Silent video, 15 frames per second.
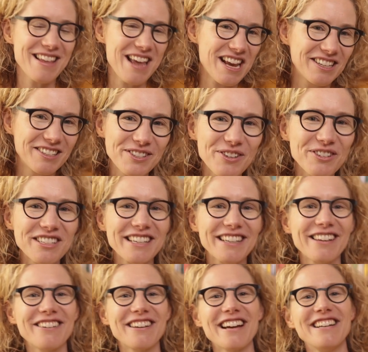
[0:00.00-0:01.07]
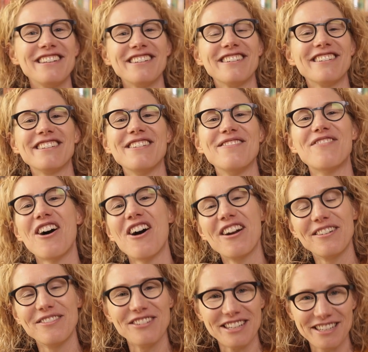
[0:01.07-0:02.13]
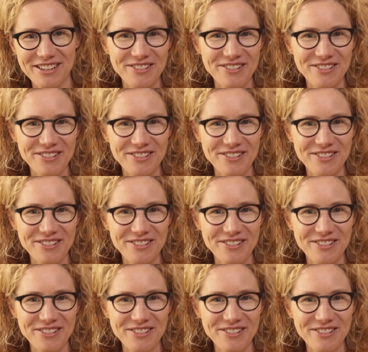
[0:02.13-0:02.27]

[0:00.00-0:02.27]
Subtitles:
exotic locations and environments,